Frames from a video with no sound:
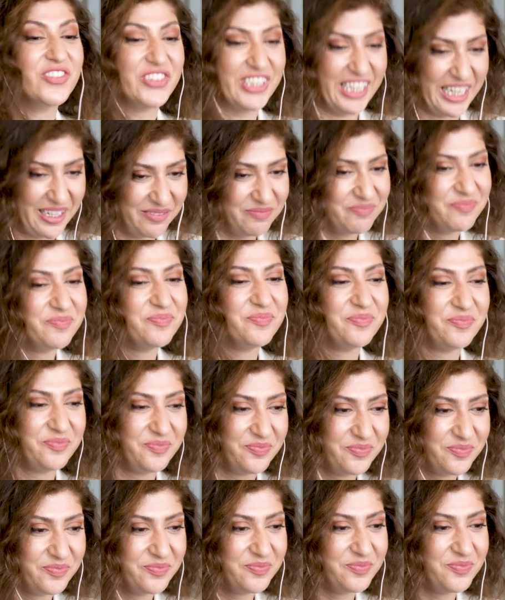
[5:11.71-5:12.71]
especially in
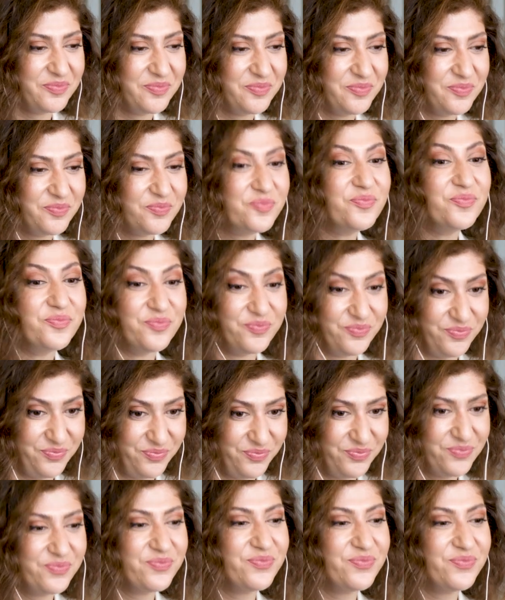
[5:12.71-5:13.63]
the e-commerce field.